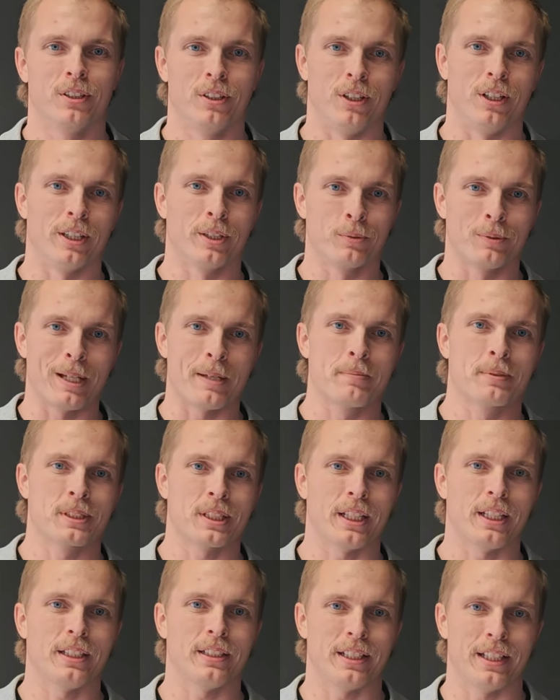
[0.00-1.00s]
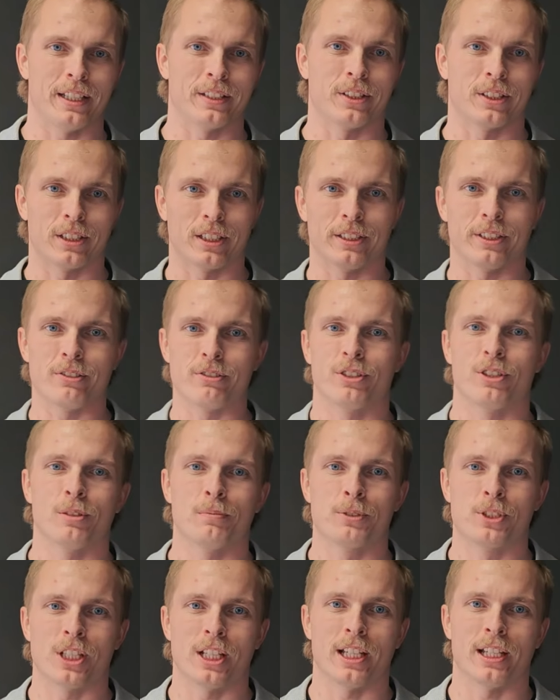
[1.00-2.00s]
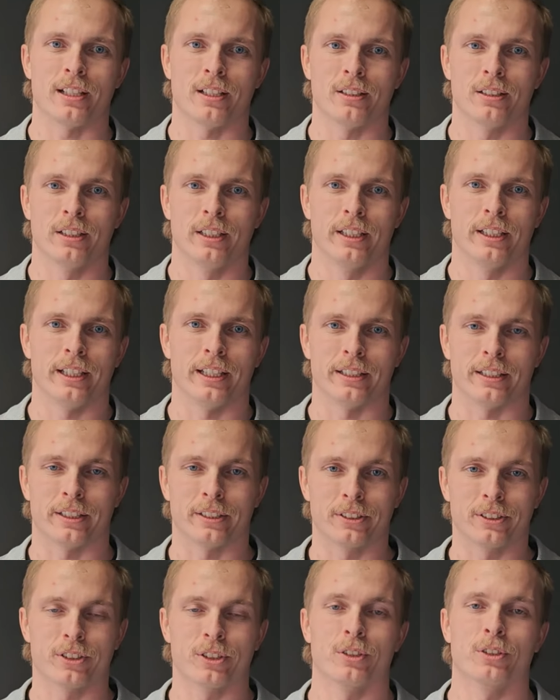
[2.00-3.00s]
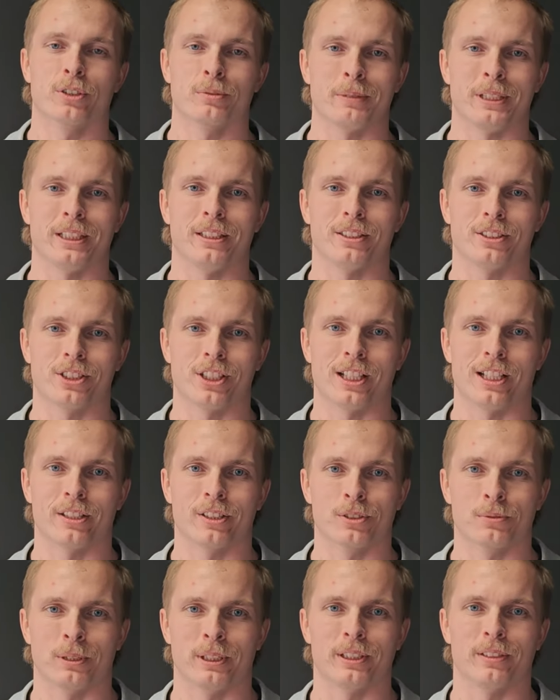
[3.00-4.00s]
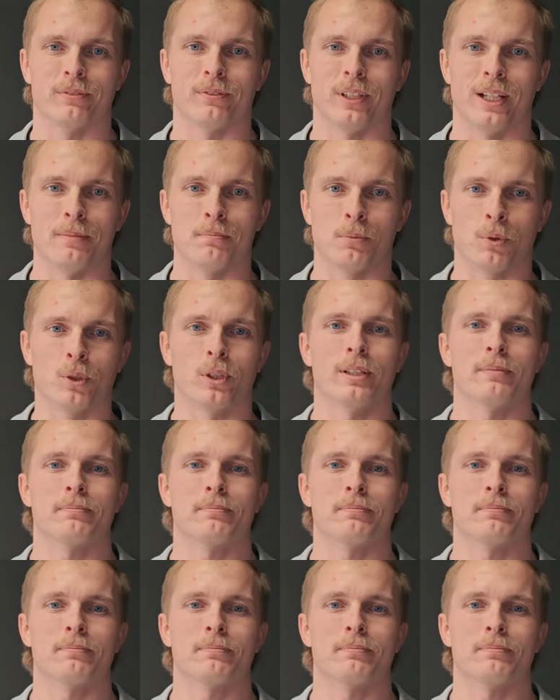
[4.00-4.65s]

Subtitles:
on the website and on our YouTube channel and other social media channels where you can find more